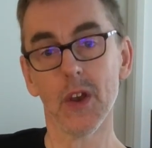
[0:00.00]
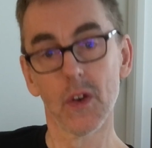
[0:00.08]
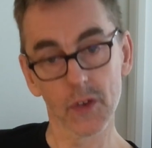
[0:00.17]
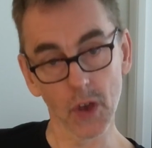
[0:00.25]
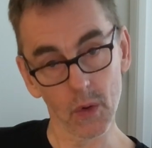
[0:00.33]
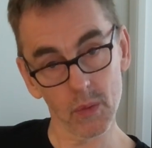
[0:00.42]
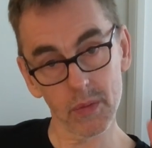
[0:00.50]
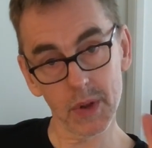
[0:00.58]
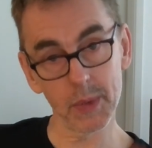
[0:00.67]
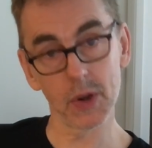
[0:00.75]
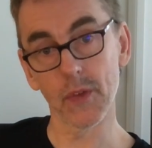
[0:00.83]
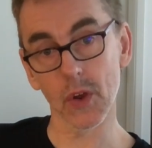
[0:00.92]
So
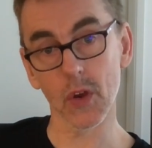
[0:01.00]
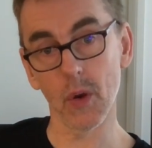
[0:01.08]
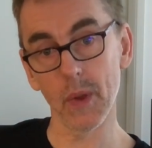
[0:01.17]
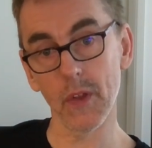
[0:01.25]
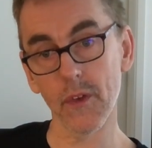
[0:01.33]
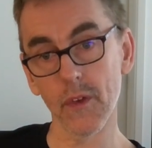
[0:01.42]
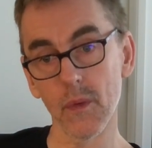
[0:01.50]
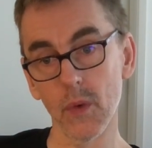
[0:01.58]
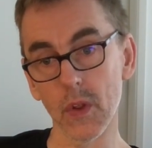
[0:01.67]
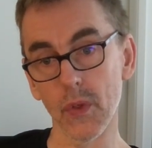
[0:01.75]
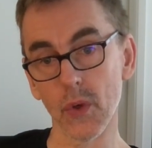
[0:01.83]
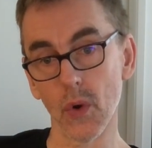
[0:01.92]
let me know in the comments
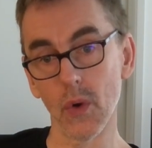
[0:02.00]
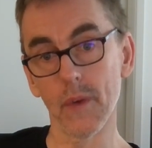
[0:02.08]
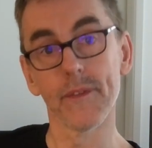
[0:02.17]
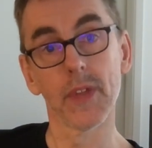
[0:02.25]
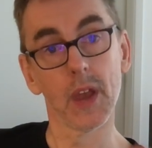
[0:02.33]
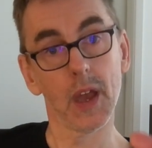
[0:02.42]
what you thought,